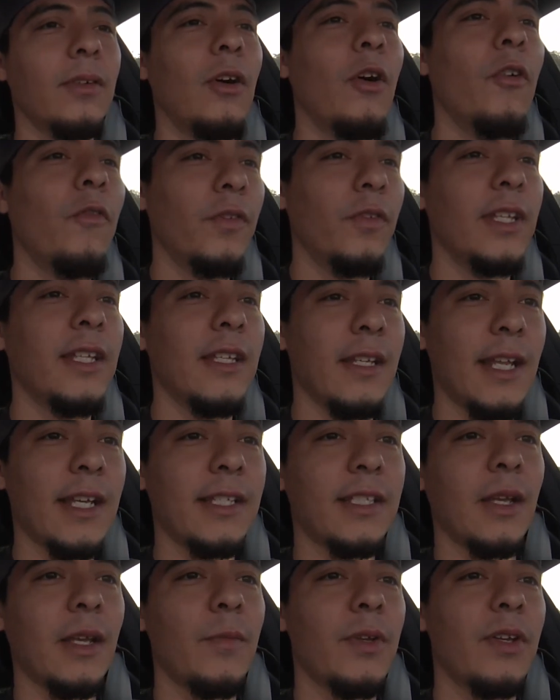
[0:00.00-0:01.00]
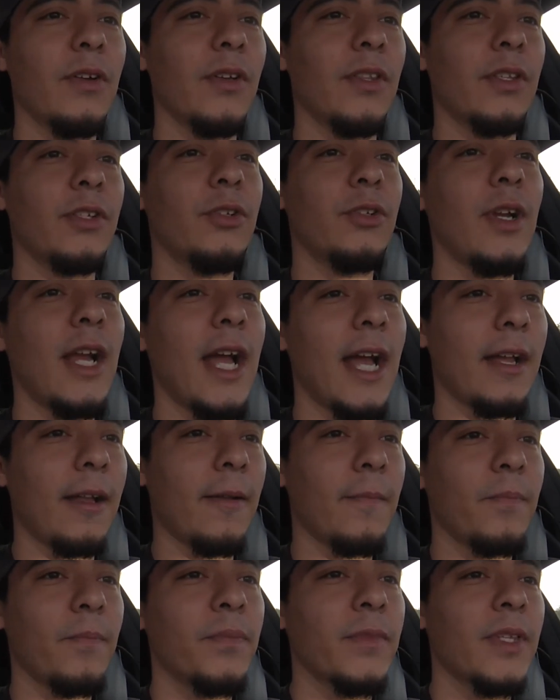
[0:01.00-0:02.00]
hopefully the next time we go to the track.
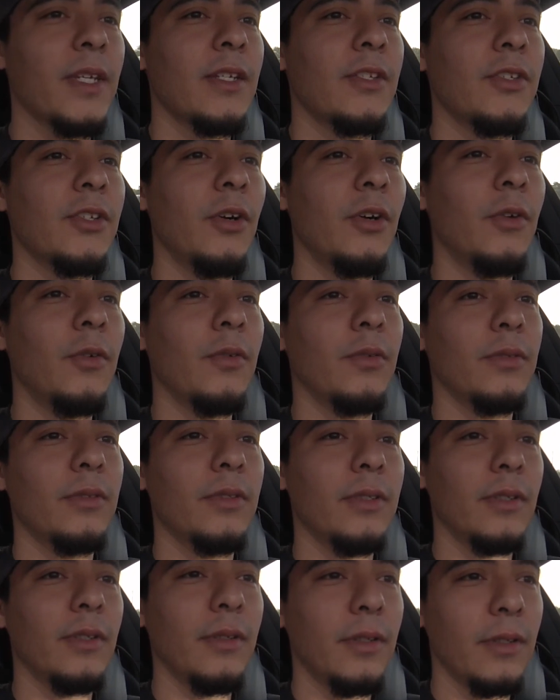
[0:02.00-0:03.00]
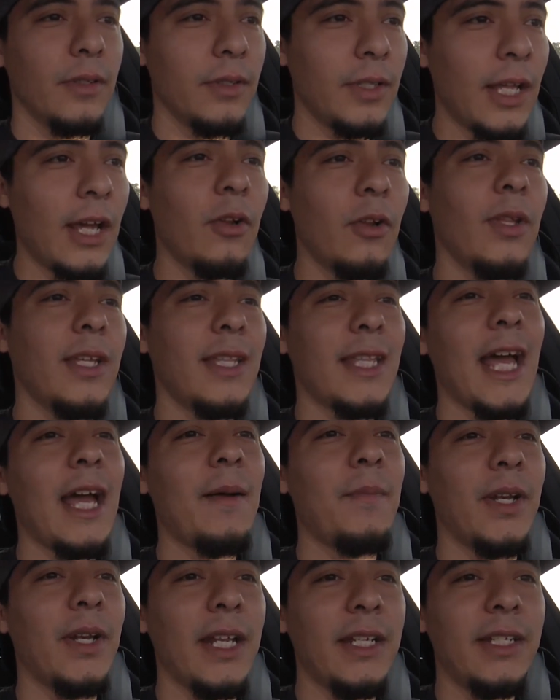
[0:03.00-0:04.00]
So not only
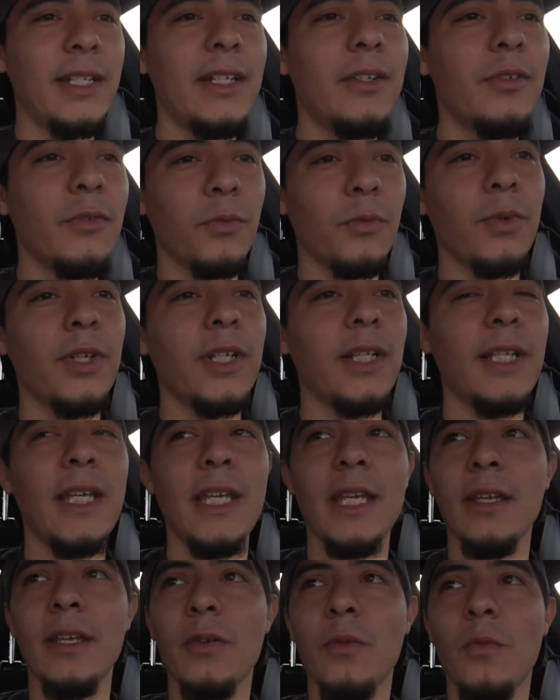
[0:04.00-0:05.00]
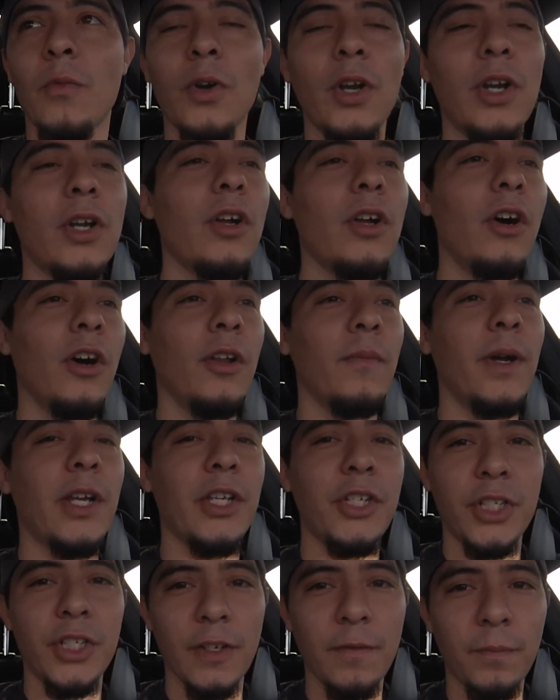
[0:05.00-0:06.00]
that, but I didn't really work on my
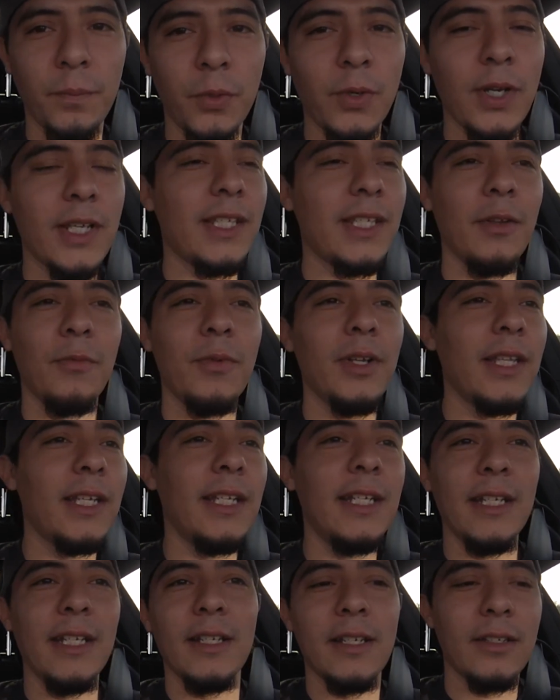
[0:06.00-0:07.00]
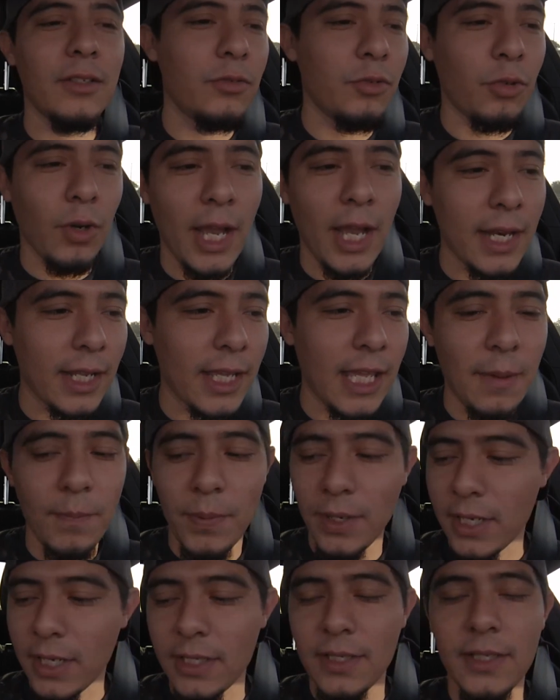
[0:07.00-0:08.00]
shift points. I really didn't try to keep
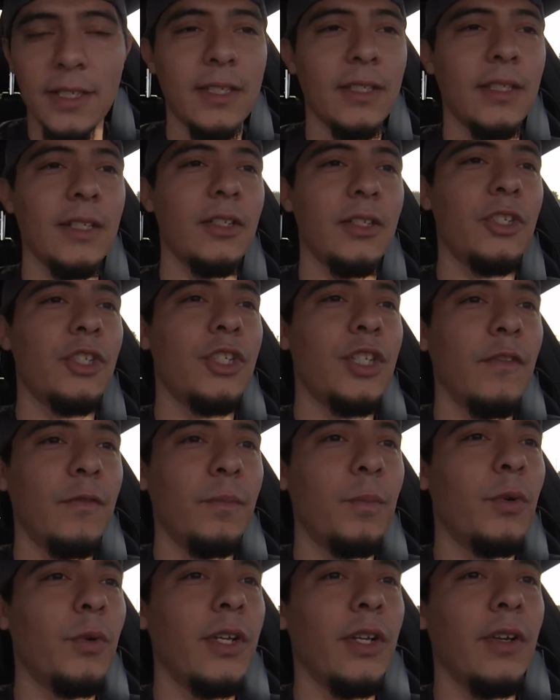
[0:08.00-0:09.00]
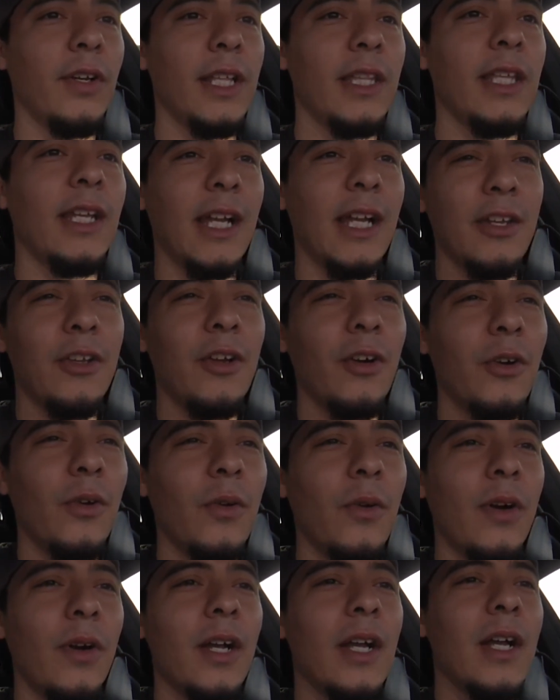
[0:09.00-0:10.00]
a consistent shift point or anything. I
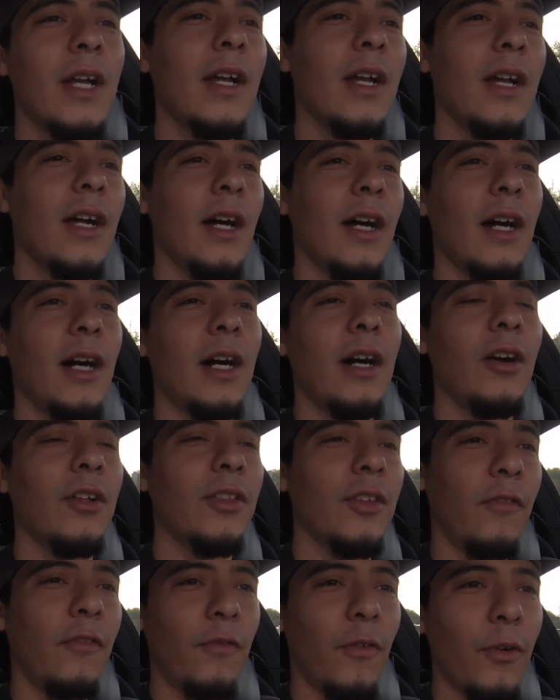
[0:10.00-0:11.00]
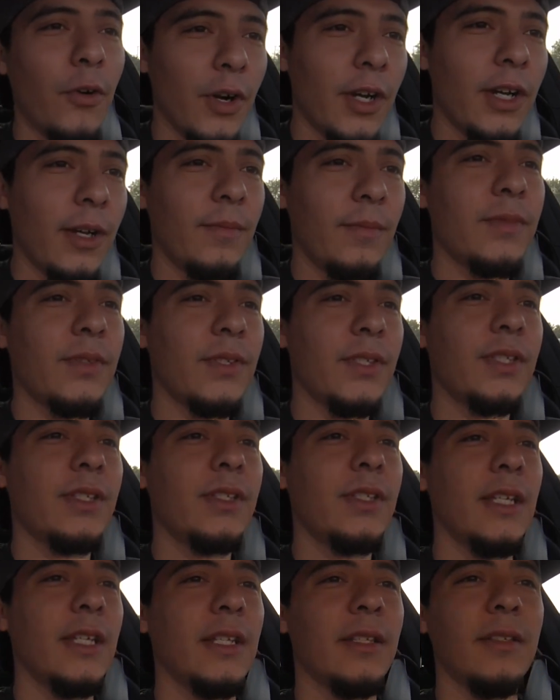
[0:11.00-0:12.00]
know on the
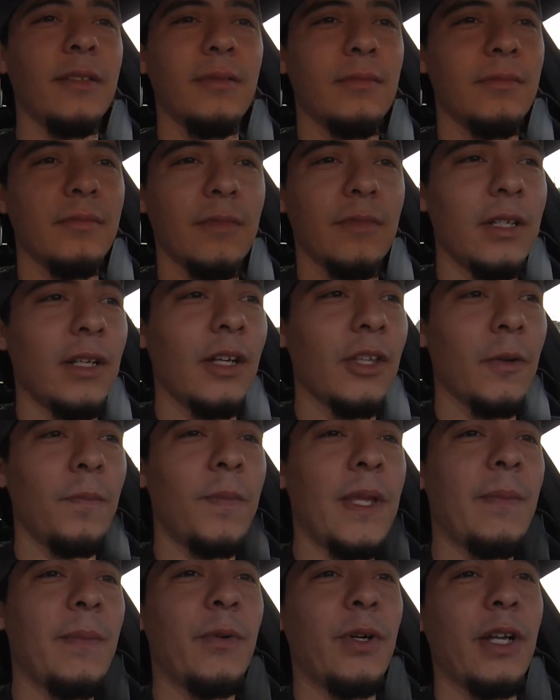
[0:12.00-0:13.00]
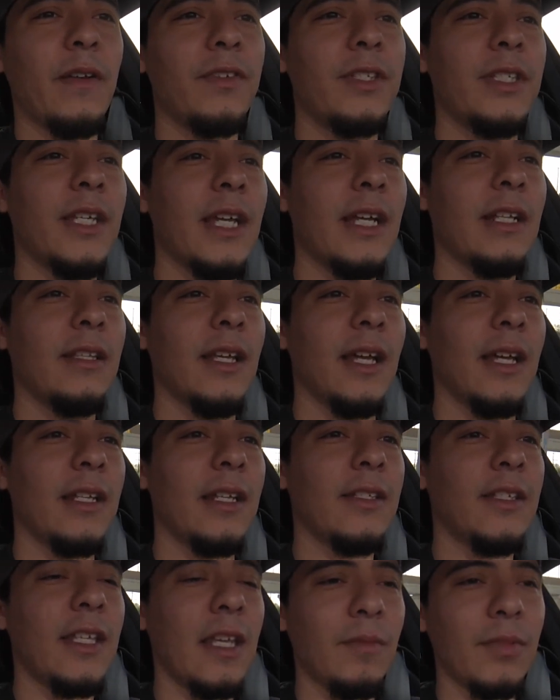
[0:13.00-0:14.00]
forums and other people have said that
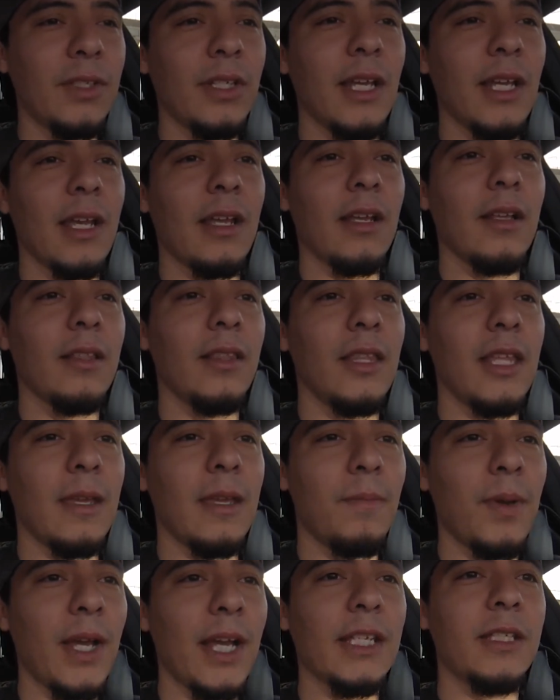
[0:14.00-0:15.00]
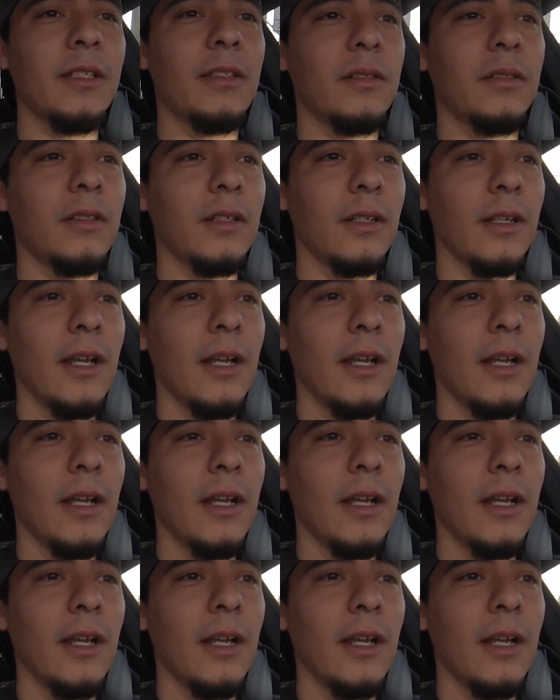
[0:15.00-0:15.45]
it seems like the best